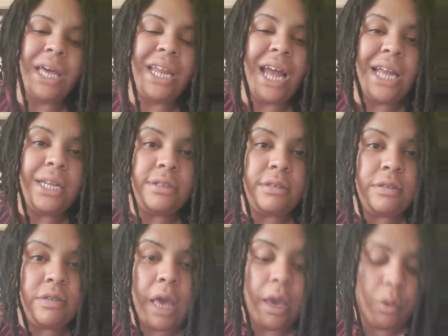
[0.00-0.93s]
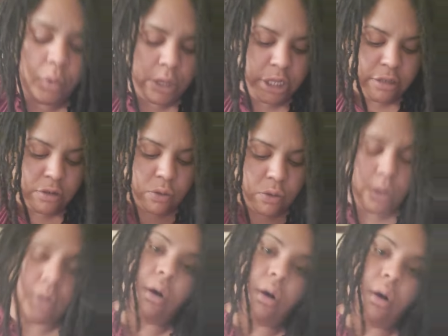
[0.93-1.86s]
and I need to say what these
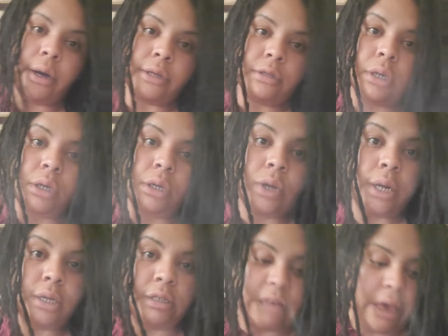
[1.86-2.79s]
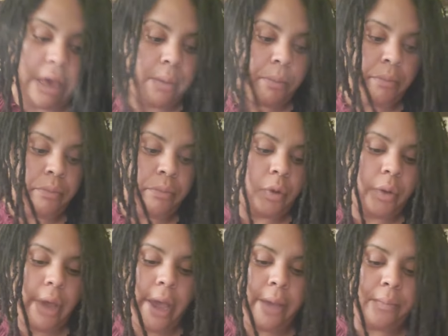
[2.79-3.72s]
oracle cards are trying to say.
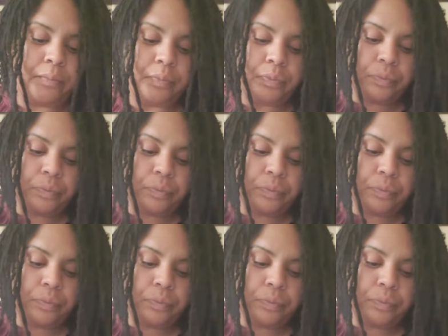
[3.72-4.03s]
Okay?